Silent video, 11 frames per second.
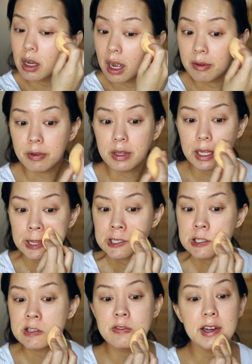I feel like
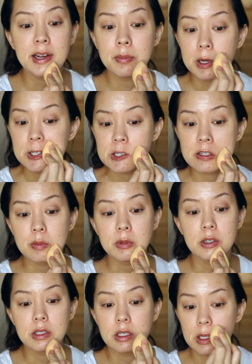this is very much
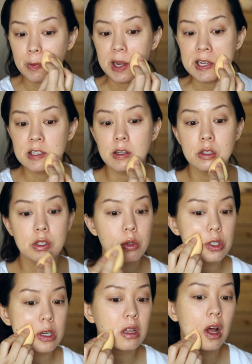similar to the YSL
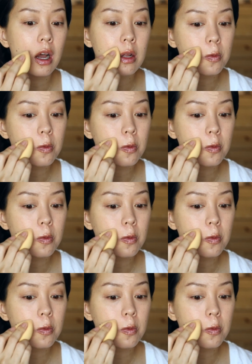Touche Éclat,